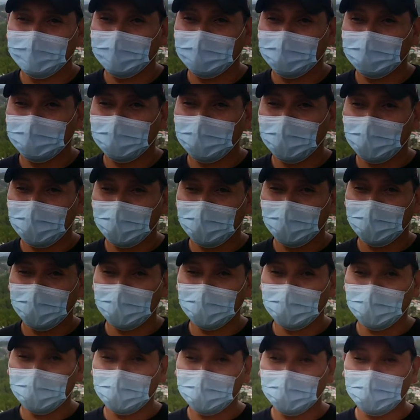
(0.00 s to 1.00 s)

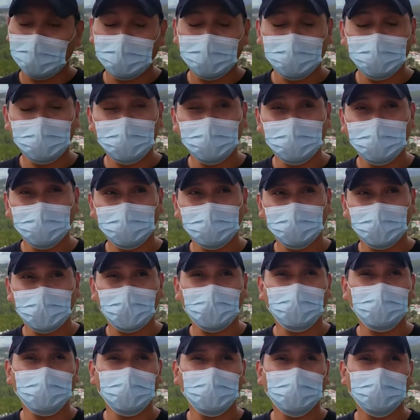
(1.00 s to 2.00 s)
Nah. And he
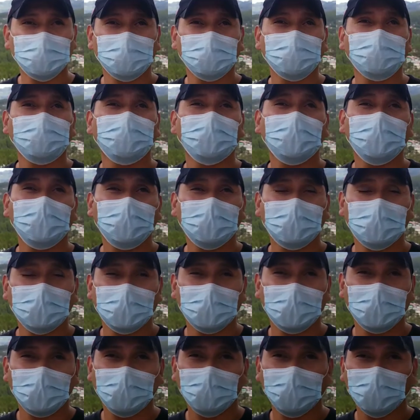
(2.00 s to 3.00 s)
gave me a prophetic
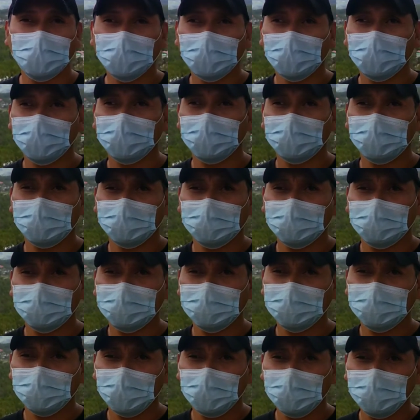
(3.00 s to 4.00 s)
word. He
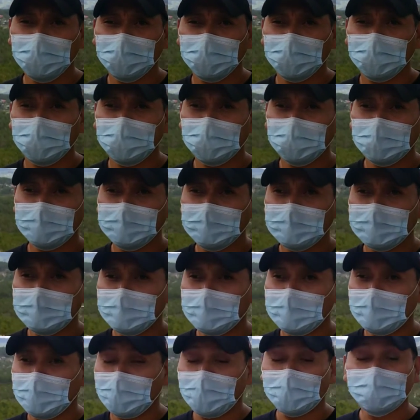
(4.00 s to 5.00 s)
told me,
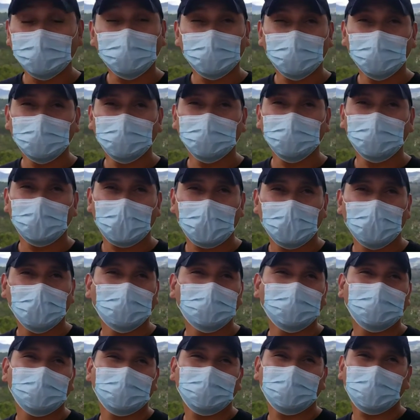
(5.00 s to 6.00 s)
I told him that I
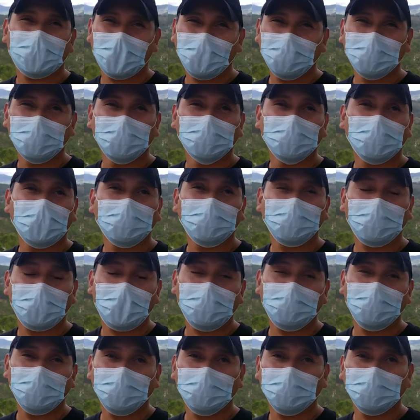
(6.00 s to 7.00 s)
was the shame of my
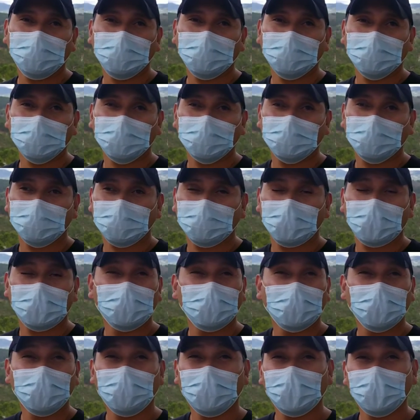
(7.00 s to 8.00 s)
family, that
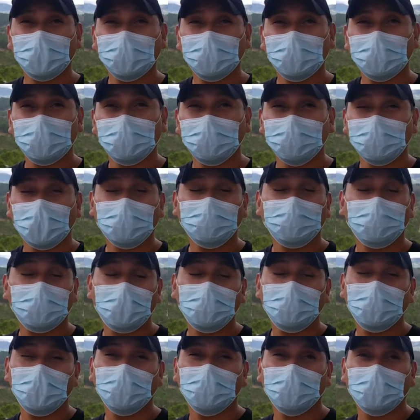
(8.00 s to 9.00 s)
nobody in my
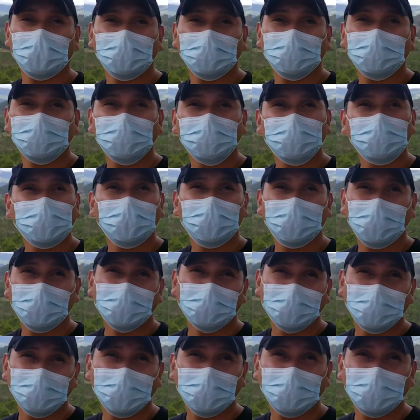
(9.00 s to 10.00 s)
family wanted to be
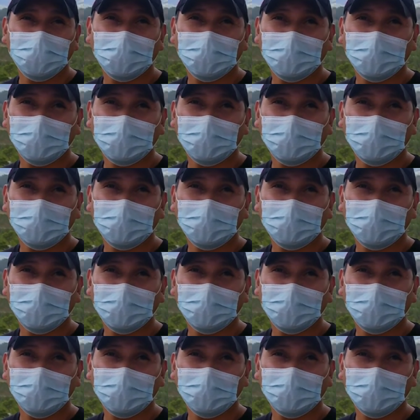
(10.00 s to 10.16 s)
near me